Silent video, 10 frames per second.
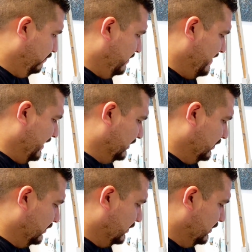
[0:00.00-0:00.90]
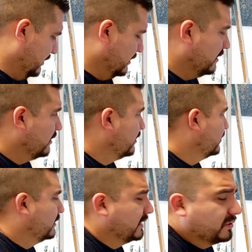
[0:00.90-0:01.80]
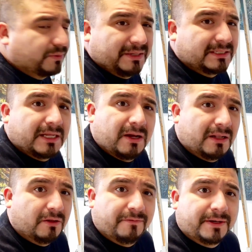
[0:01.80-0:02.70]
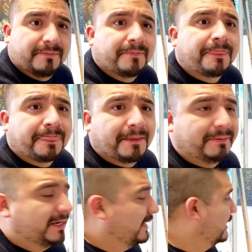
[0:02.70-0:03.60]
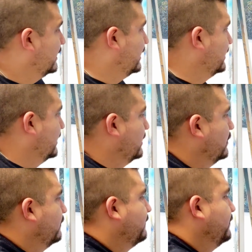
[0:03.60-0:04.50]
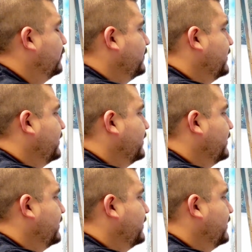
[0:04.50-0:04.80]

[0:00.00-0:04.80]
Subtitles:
And that's just my style. I love it. I mean, I love doing